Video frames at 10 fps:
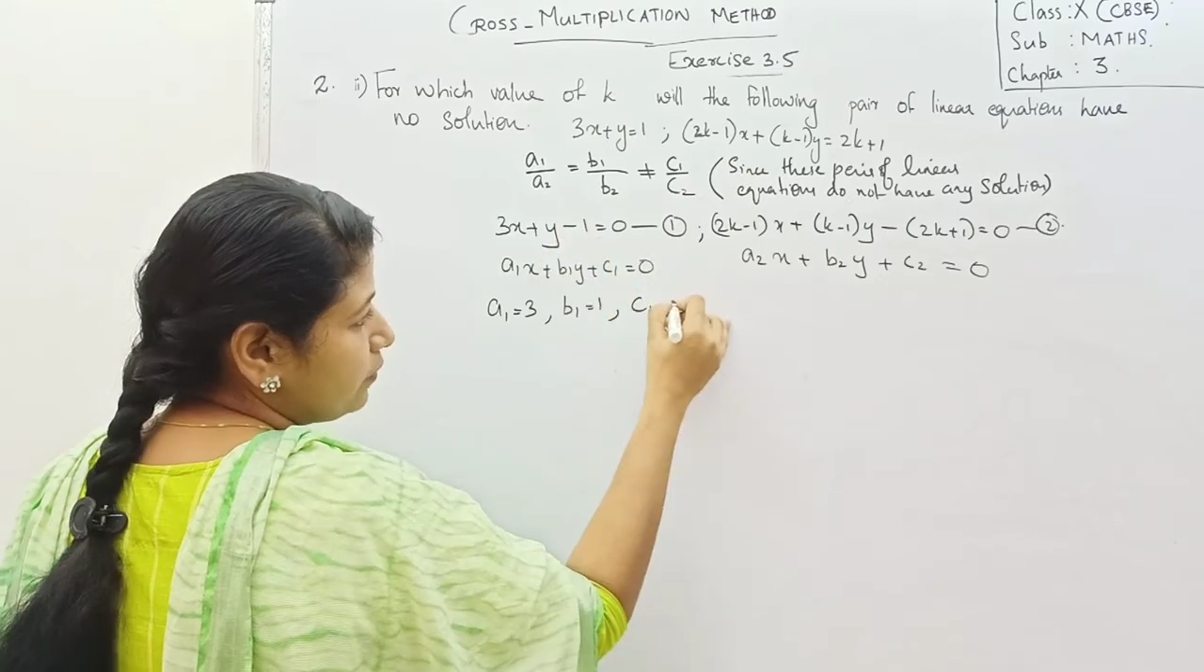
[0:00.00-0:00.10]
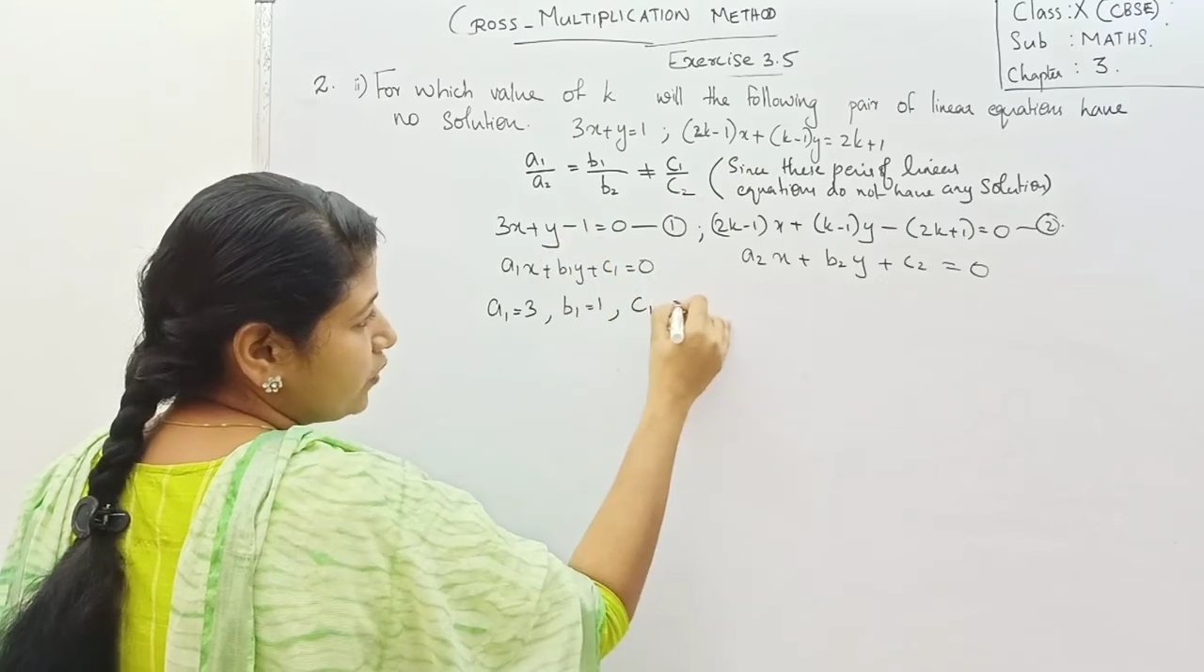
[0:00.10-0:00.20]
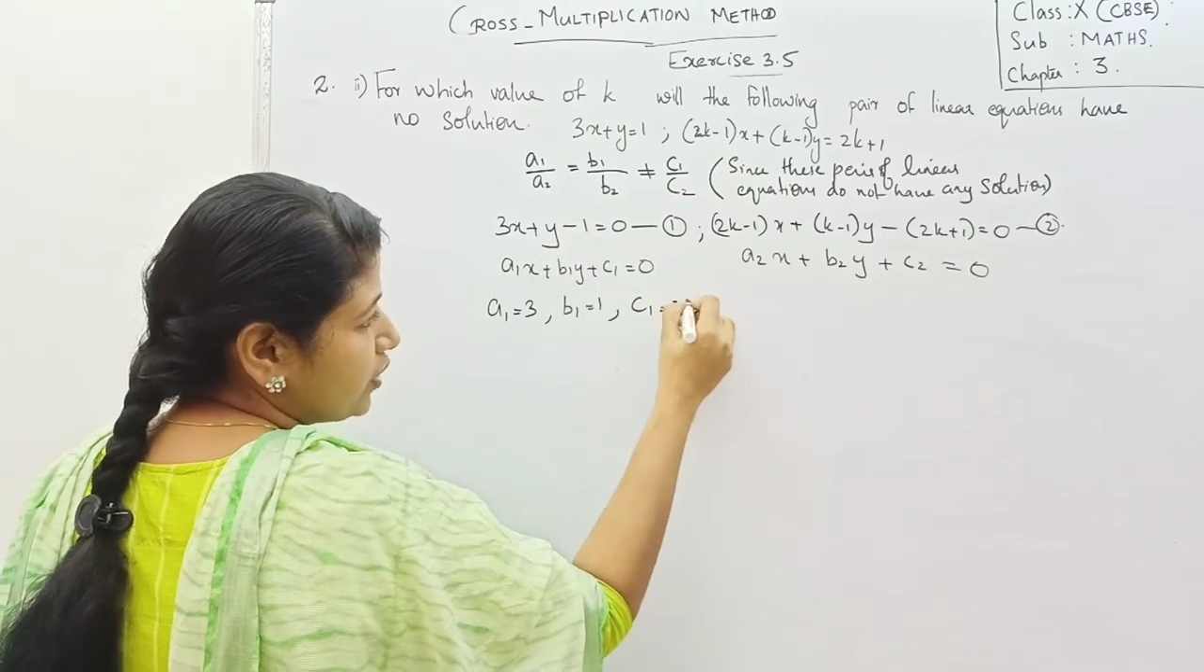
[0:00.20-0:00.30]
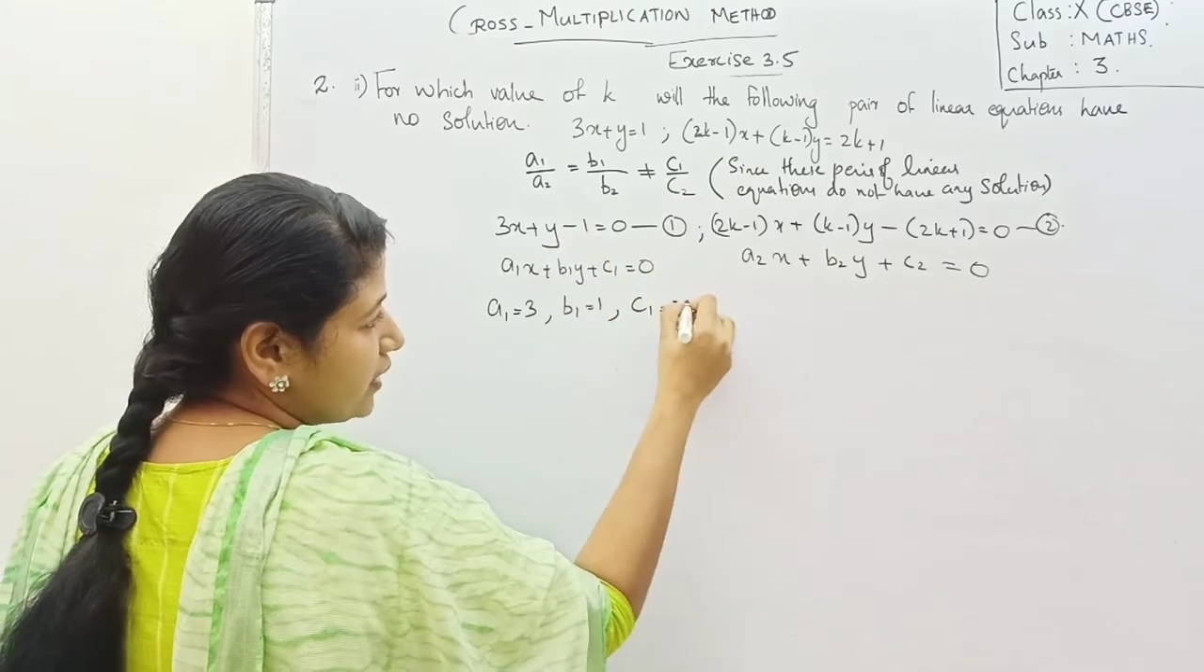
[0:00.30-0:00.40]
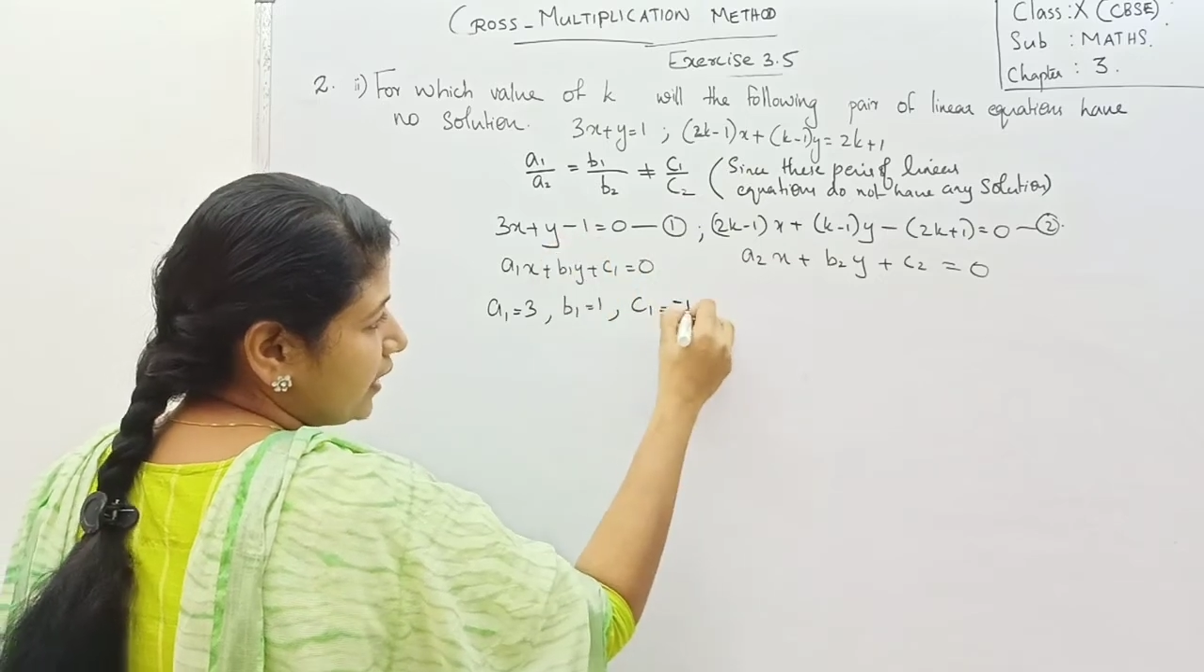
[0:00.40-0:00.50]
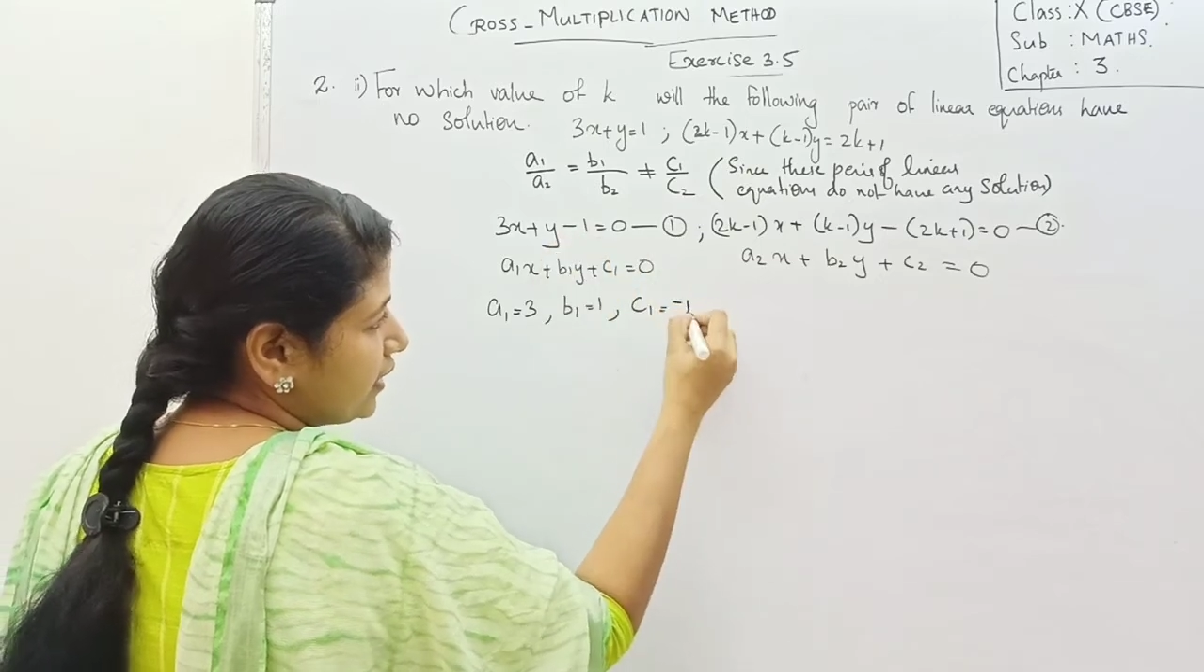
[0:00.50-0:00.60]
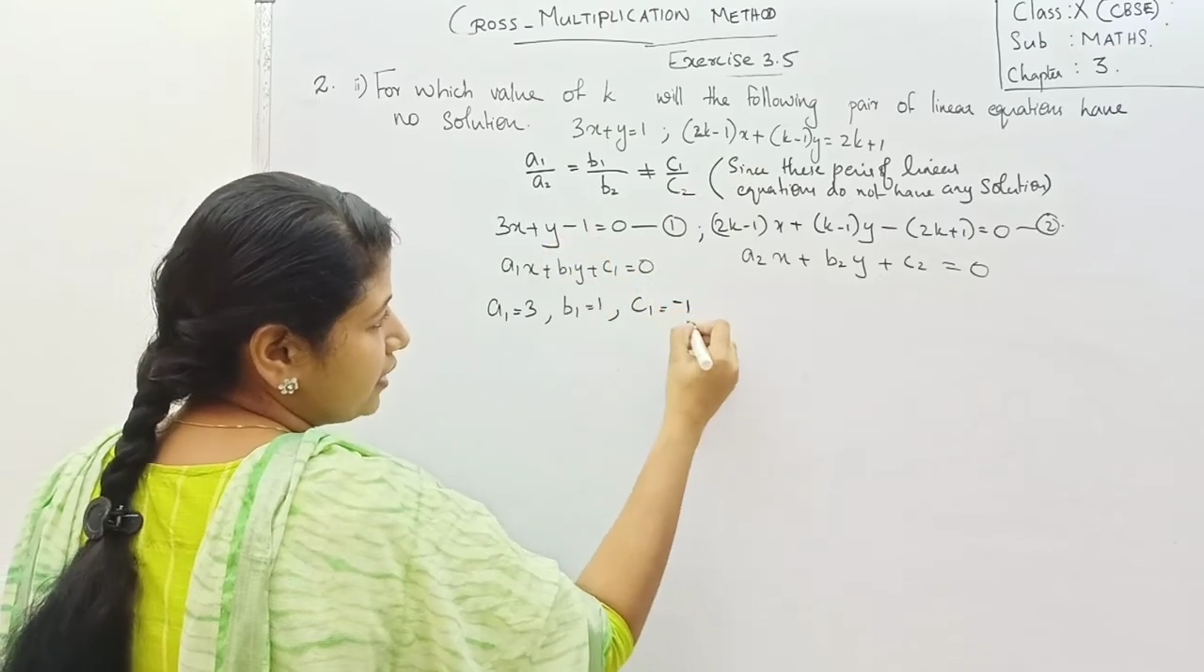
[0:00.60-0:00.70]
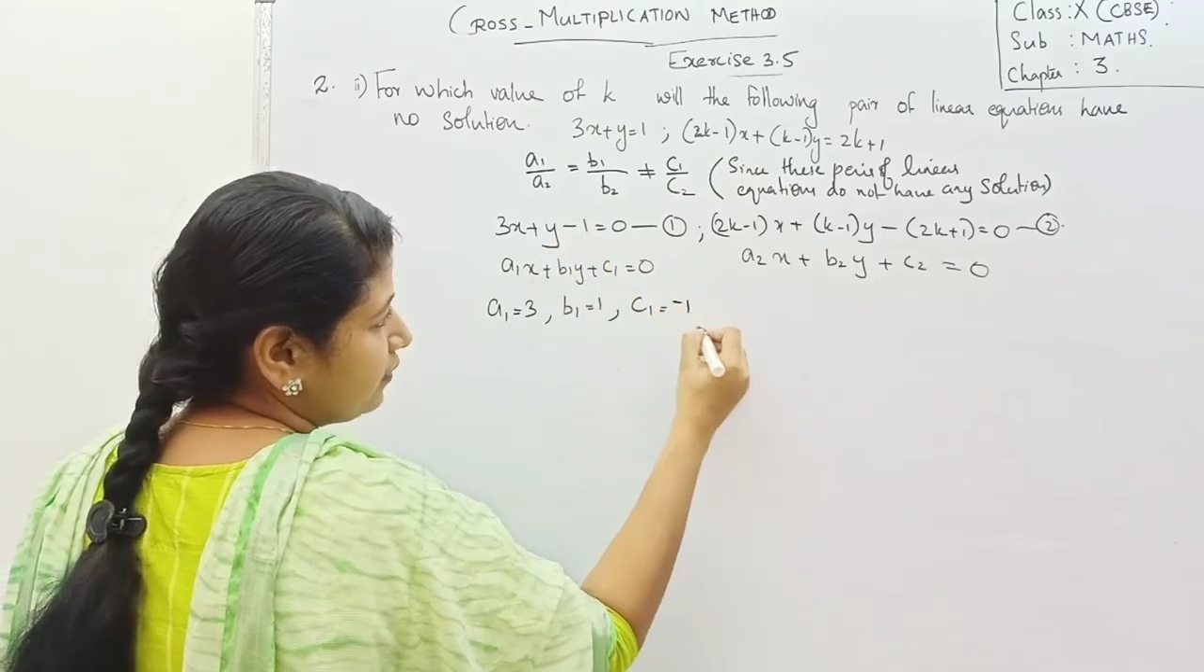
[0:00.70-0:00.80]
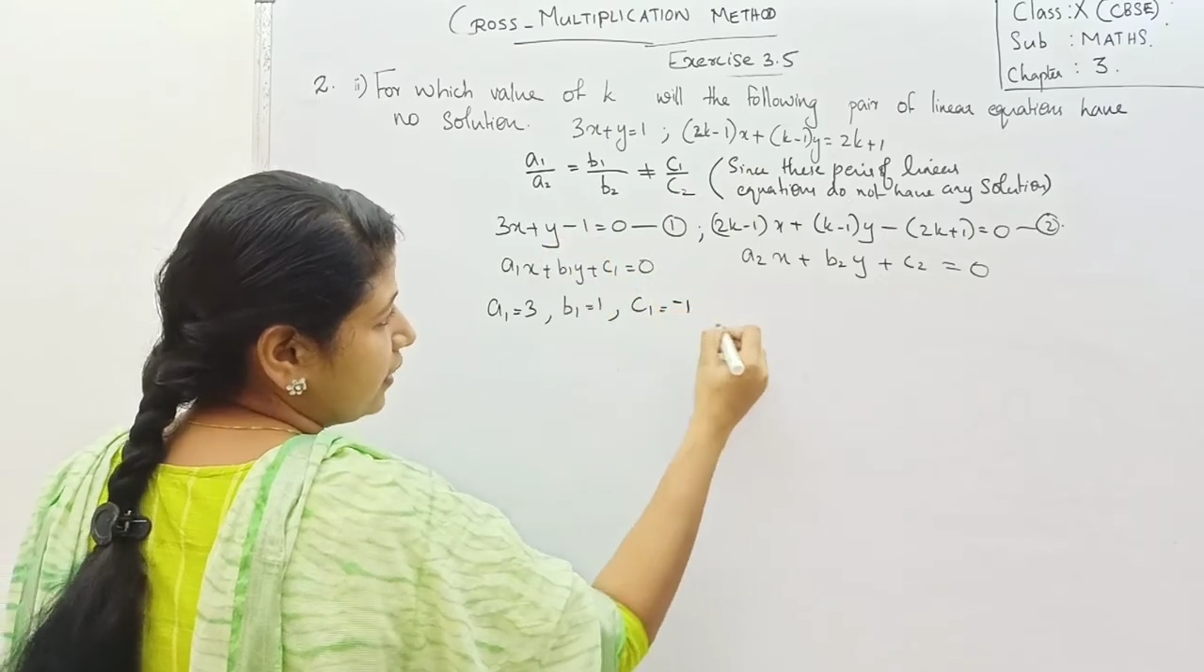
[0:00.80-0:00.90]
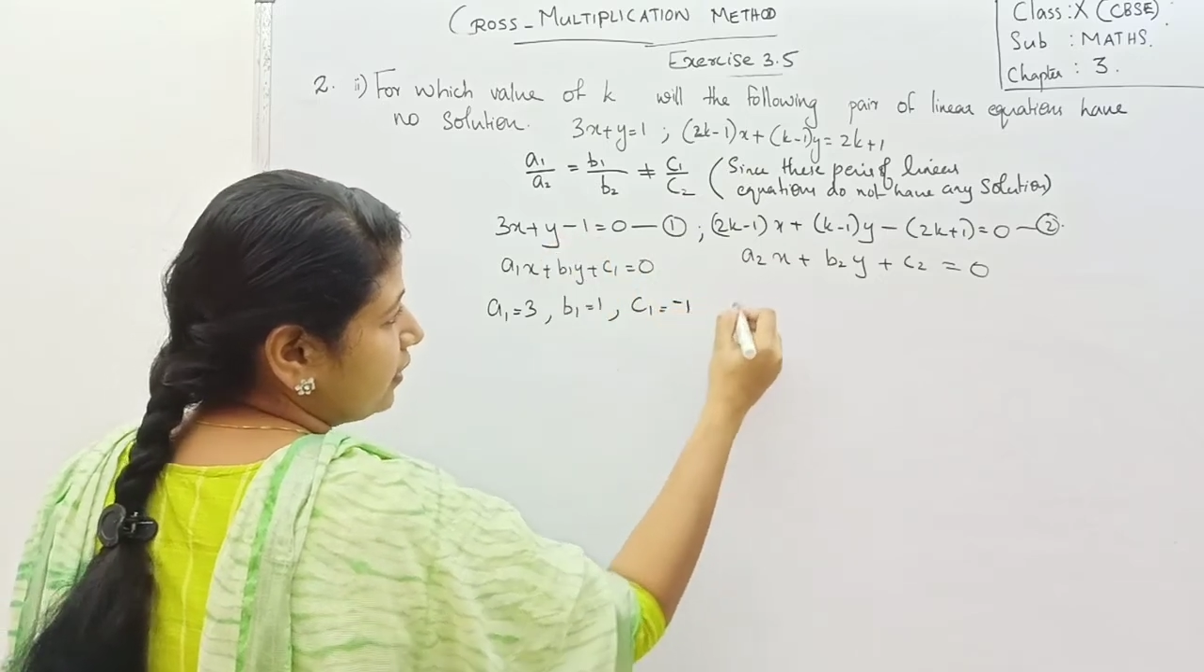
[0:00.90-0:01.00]
which is
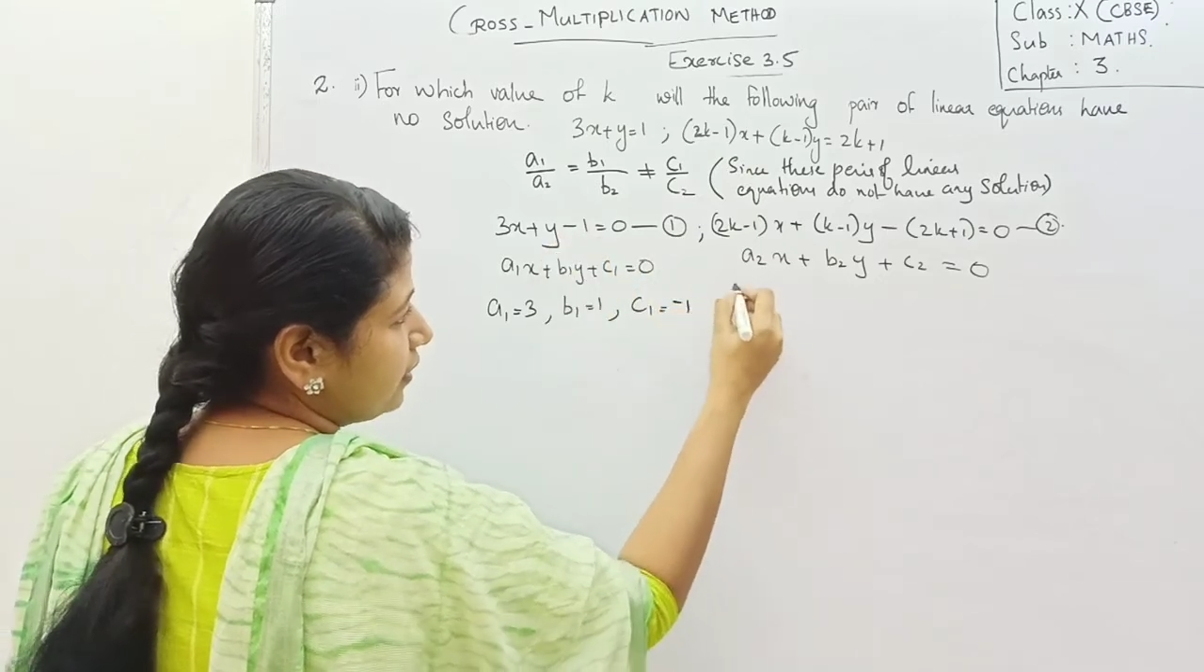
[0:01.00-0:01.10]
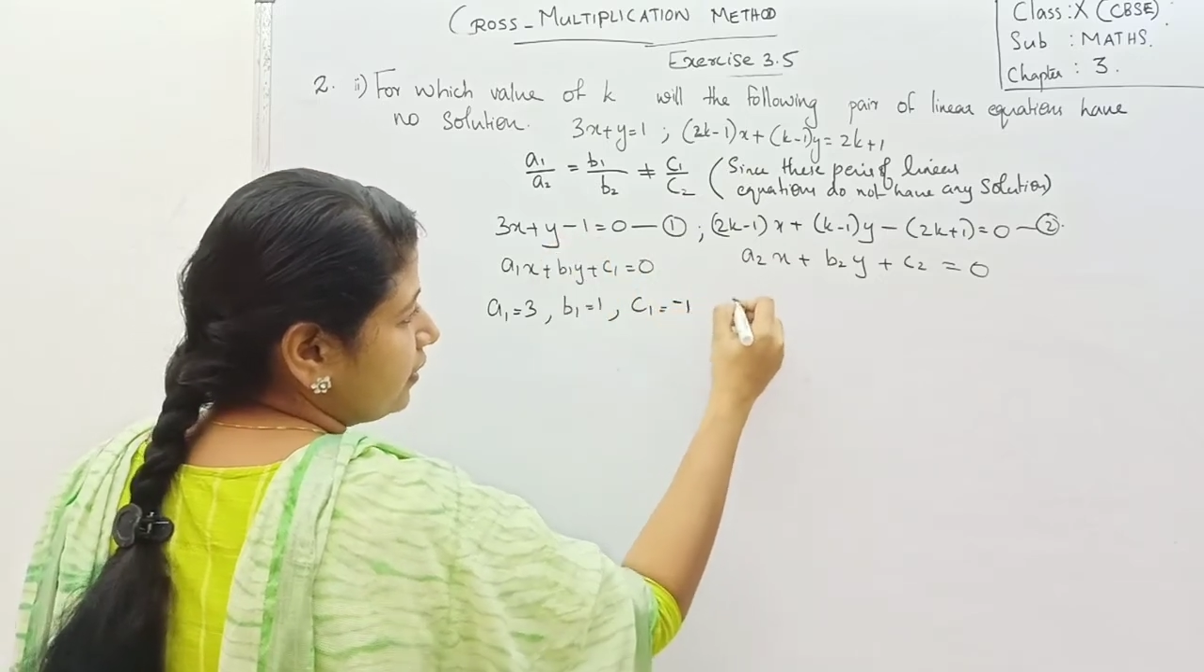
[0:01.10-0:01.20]
negative 1.